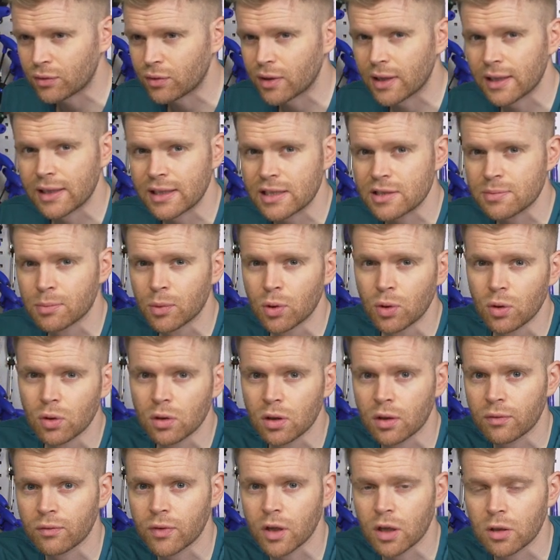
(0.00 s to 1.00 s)
really small
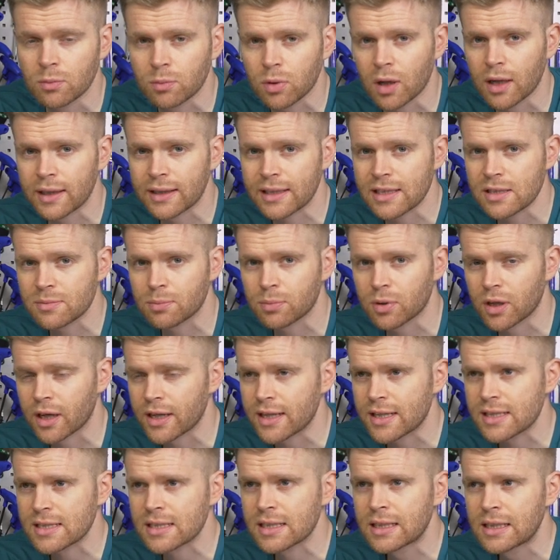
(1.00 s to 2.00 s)
on road disc
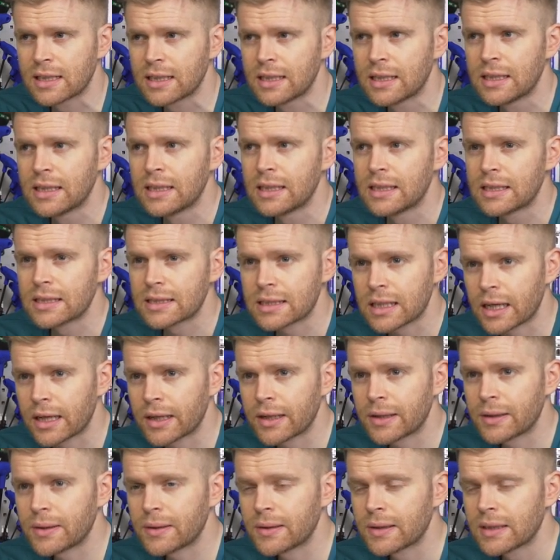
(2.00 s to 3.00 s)
brakes.
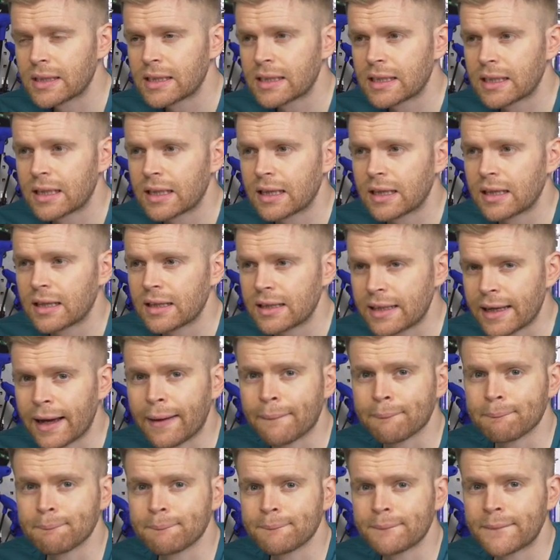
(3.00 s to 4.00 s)
So yeah,